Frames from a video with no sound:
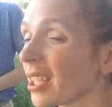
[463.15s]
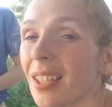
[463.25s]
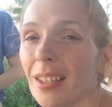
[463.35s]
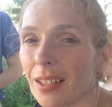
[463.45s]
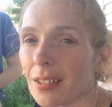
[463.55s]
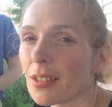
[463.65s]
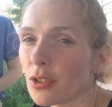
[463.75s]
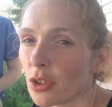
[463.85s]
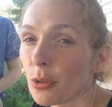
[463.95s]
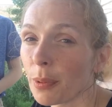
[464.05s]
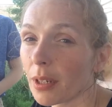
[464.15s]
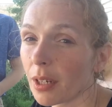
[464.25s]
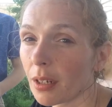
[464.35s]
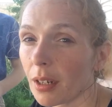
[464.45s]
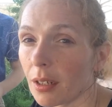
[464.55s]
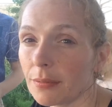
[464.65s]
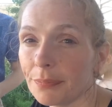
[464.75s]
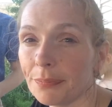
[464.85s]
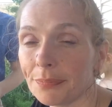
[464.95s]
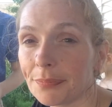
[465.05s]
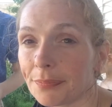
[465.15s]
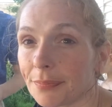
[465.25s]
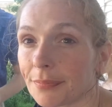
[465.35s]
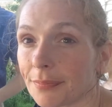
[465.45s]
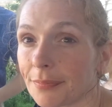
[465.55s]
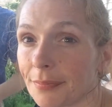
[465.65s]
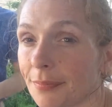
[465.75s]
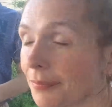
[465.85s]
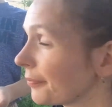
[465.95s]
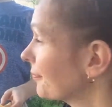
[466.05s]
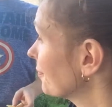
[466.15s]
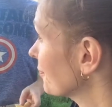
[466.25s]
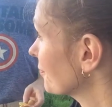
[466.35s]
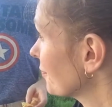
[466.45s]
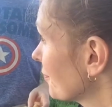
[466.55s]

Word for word: He i is a superhero. She's getting in the vehicle that is